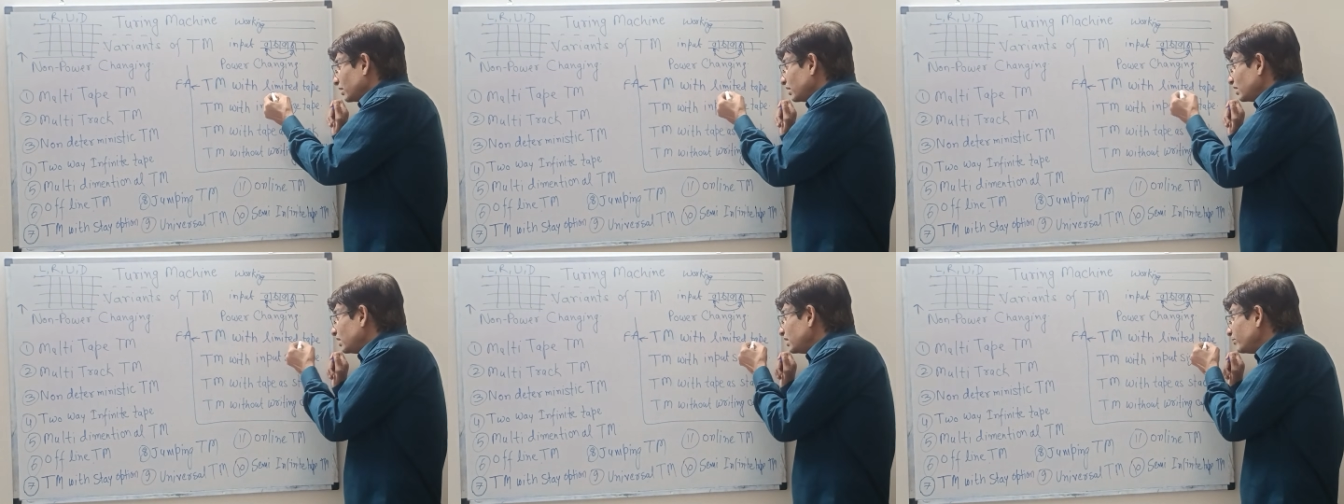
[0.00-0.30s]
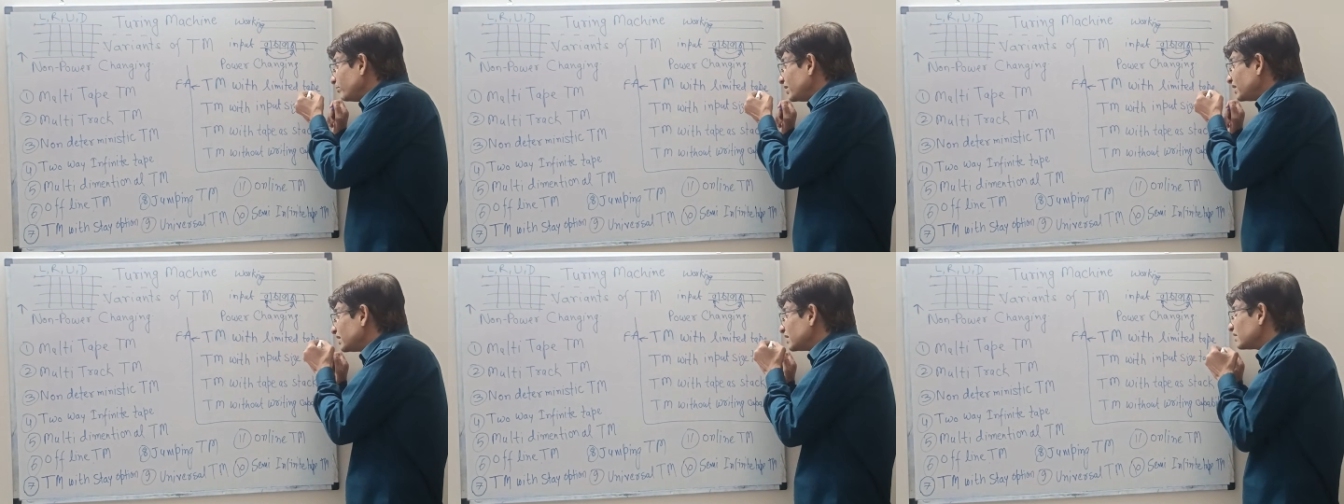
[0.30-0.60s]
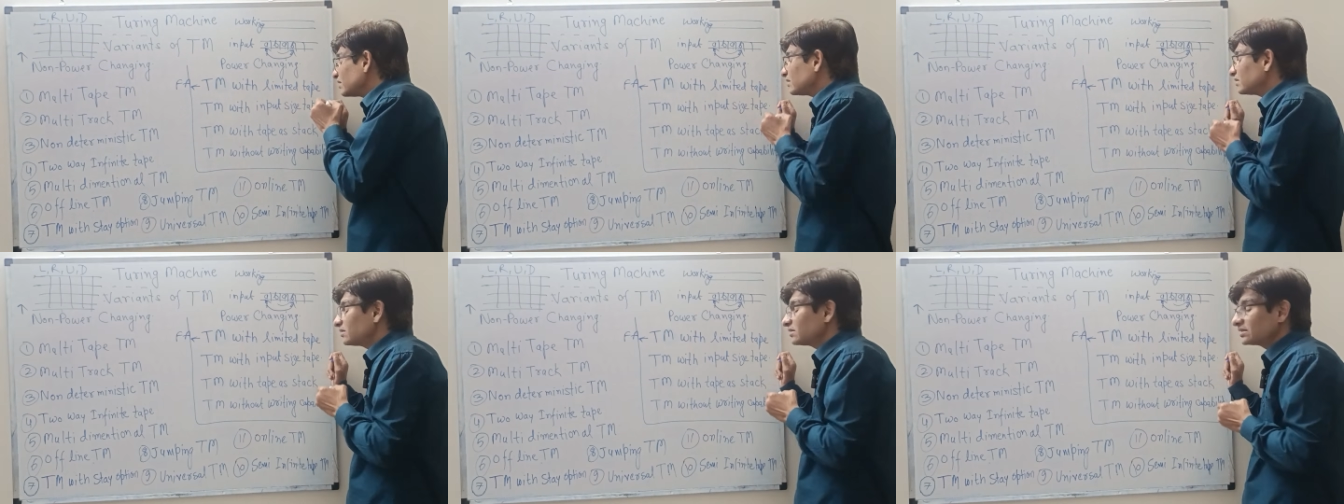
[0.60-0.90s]

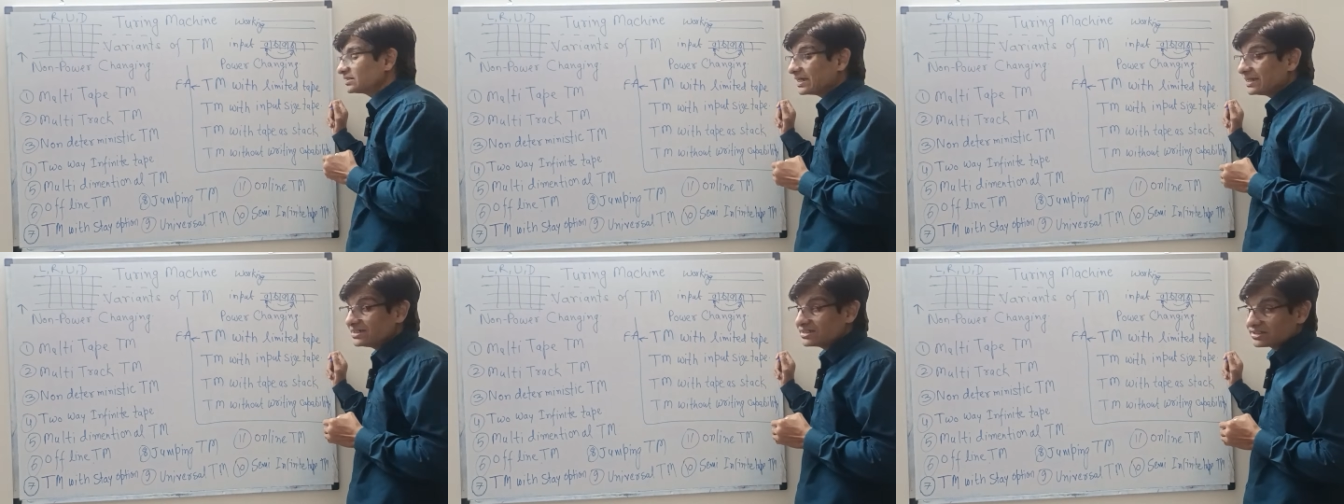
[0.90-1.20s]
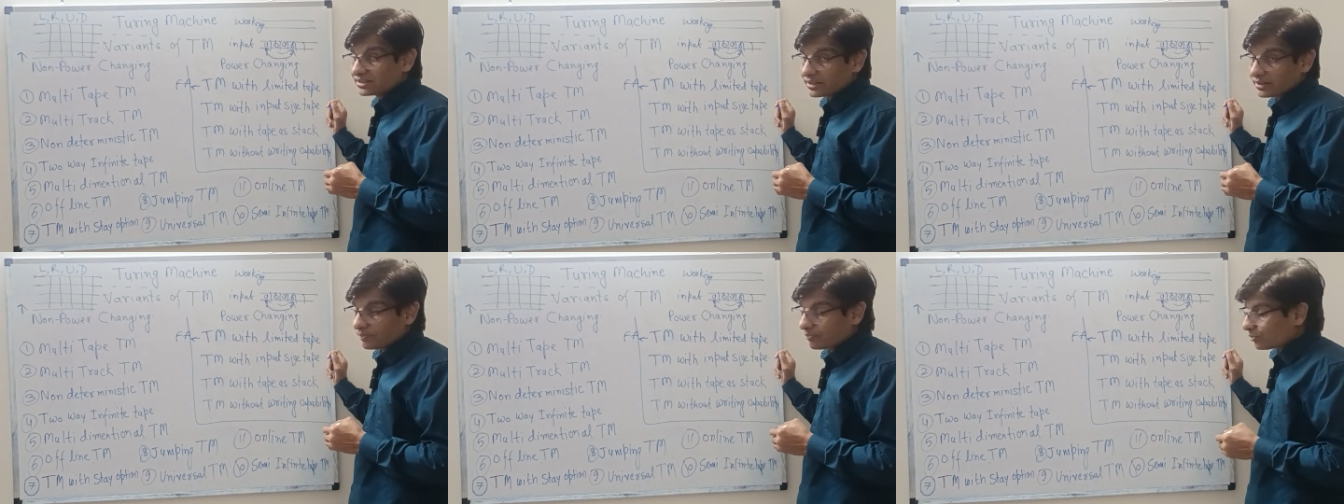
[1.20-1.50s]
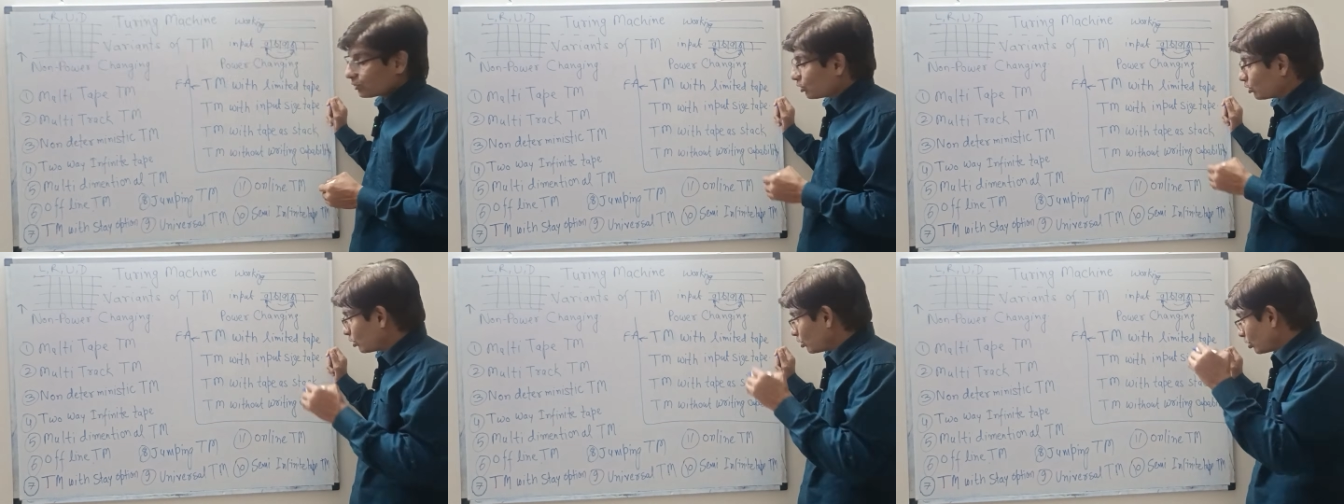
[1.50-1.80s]
Limited size
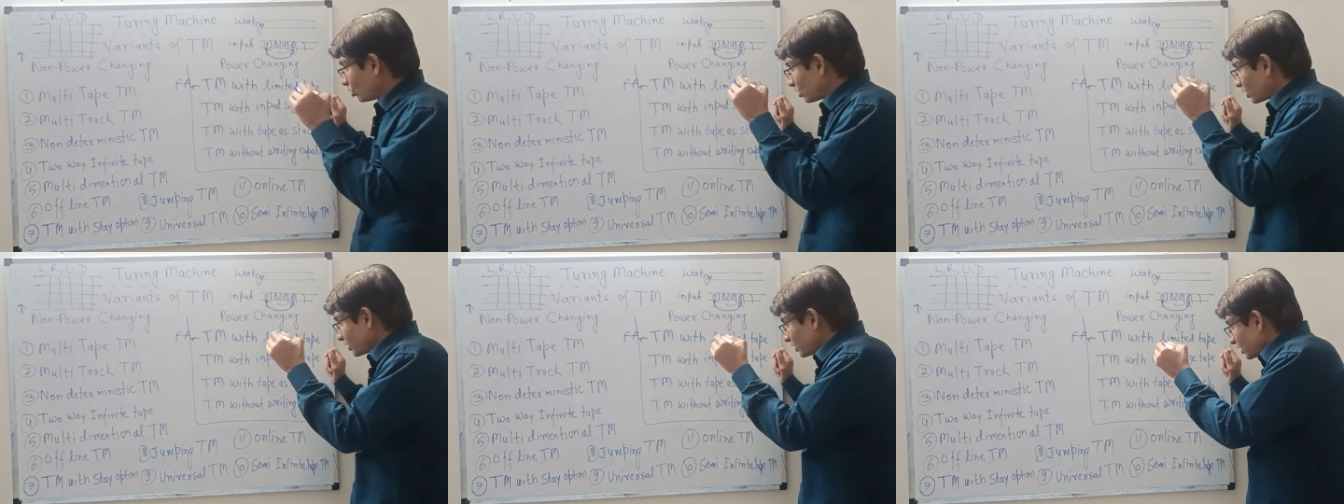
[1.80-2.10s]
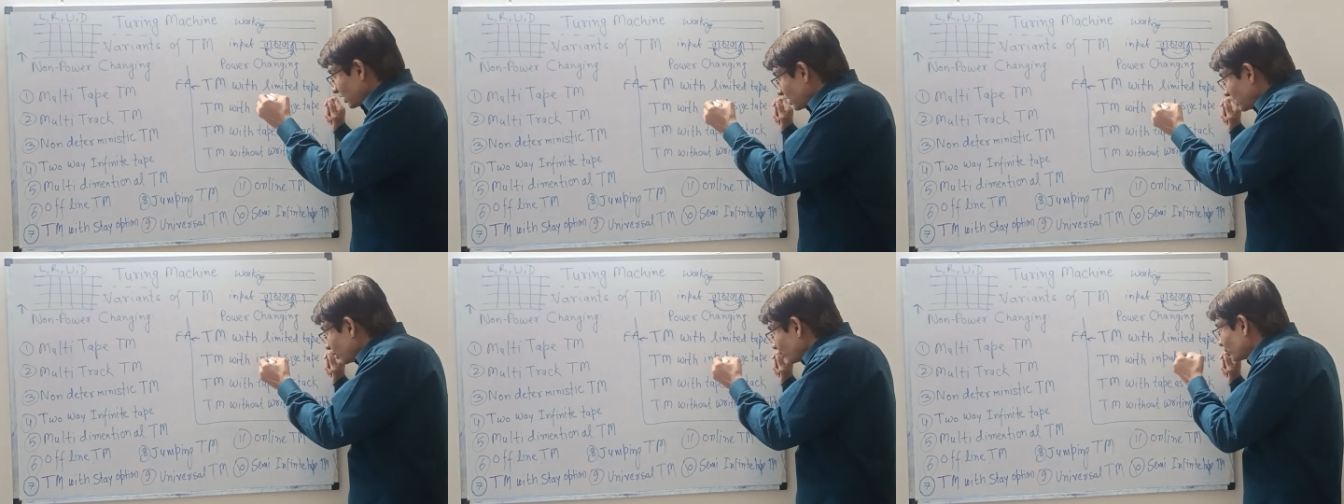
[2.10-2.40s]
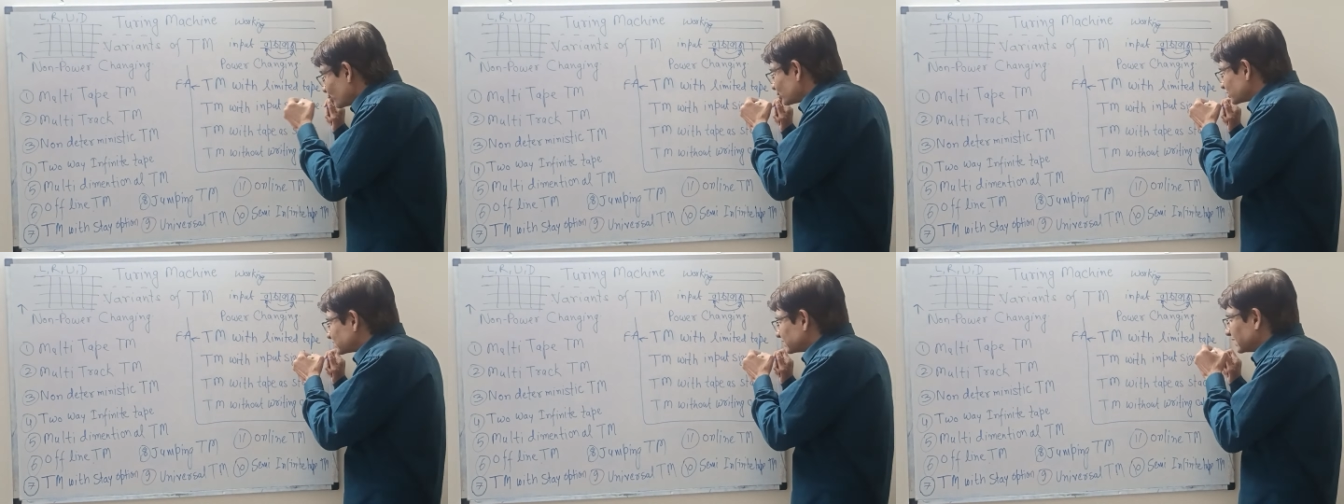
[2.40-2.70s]
tape or
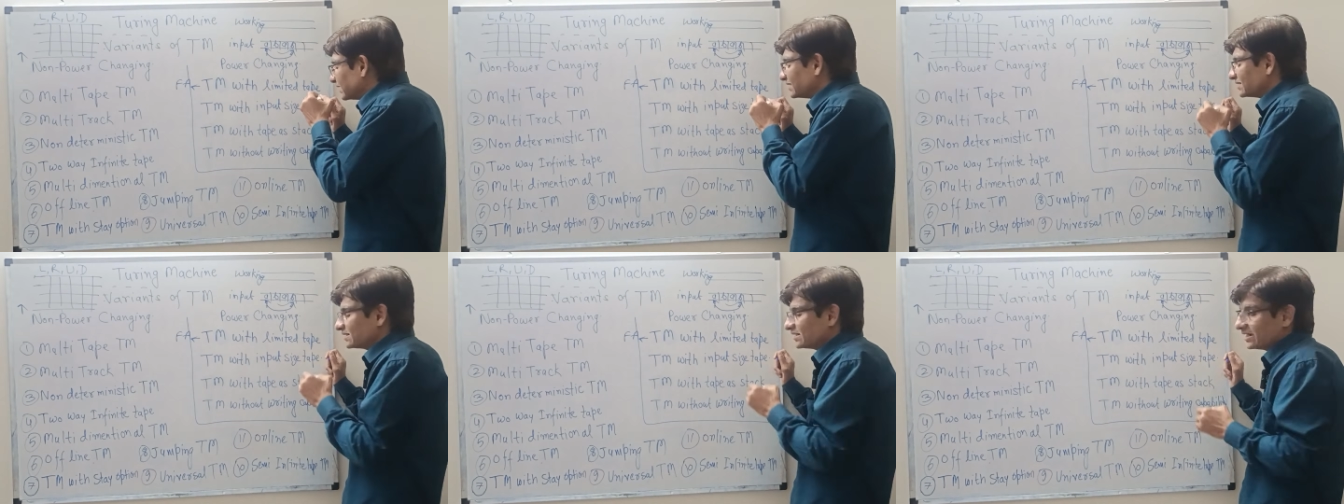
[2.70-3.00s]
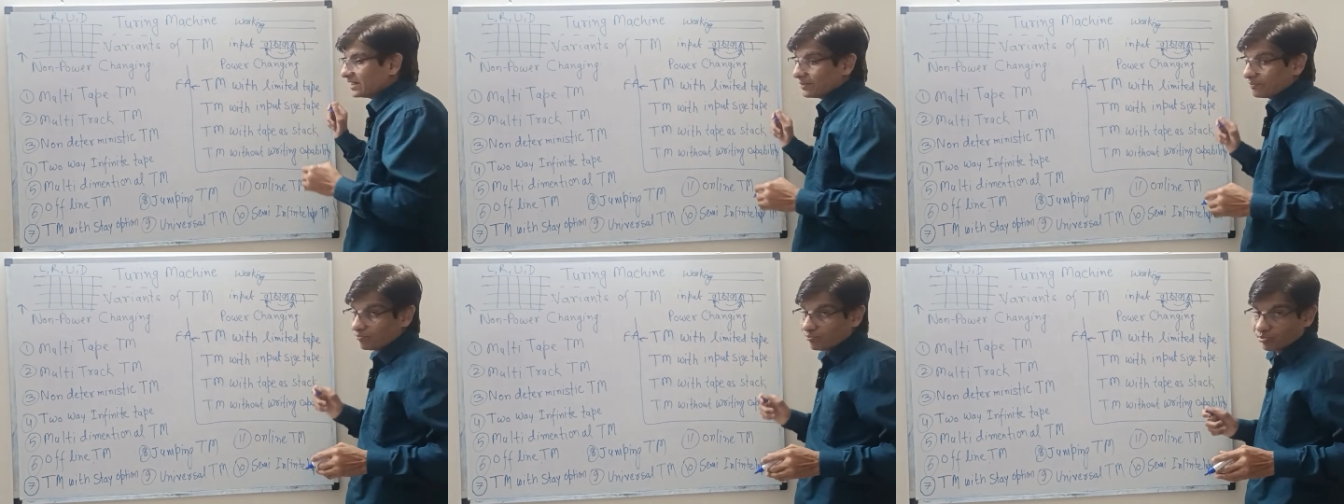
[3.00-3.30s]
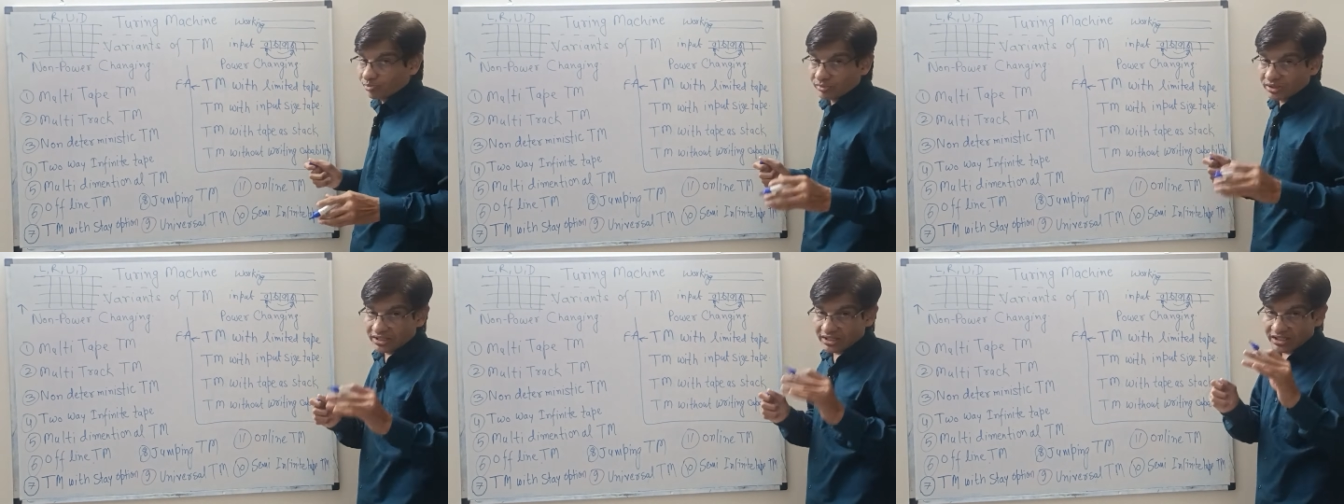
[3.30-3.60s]
input size
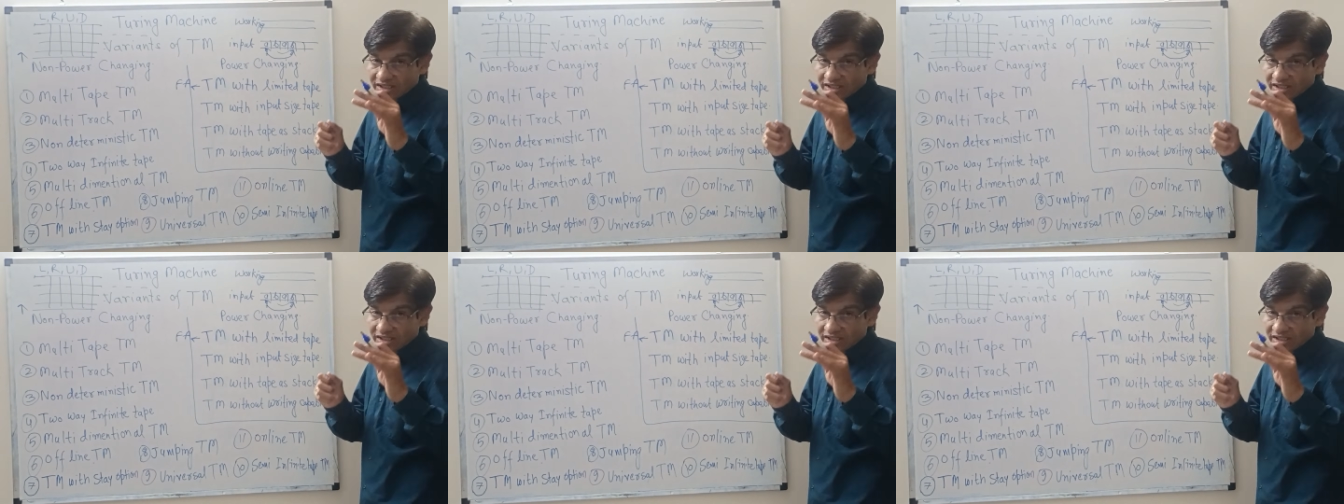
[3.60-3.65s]
tape,